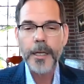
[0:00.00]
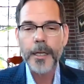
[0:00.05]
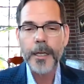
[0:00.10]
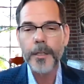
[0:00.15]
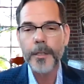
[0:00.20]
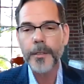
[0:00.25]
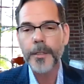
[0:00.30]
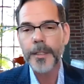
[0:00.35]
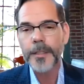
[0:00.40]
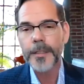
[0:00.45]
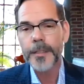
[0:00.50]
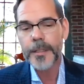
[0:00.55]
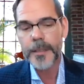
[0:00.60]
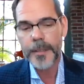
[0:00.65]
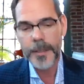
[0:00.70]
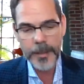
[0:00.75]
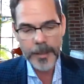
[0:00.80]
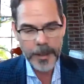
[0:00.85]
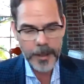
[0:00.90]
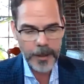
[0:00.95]

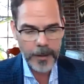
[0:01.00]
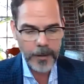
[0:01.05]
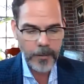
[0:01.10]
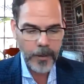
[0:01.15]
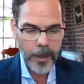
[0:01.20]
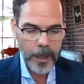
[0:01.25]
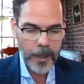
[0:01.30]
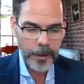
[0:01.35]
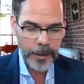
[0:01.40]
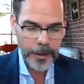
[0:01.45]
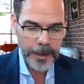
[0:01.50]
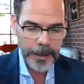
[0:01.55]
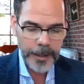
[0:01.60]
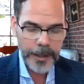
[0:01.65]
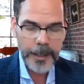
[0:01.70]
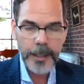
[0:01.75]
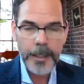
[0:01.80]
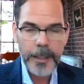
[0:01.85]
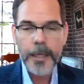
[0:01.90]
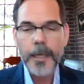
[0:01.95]
increases in
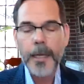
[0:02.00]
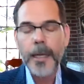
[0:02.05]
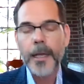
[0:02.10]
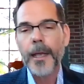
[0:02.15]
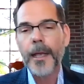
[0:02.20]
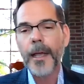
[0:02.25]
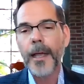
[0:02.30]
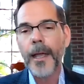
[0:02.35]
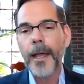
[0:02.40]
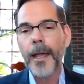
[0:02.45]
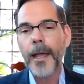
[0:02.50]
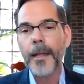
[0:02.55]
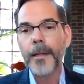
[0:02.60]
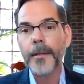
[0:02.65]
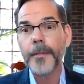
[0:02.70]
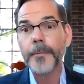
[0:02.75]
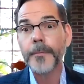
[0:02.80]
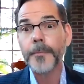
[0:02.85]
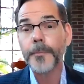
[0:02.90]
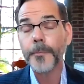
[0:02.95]
inequality,
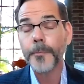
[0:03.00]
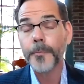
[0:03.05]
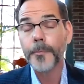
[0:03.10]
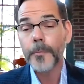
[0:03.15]
and,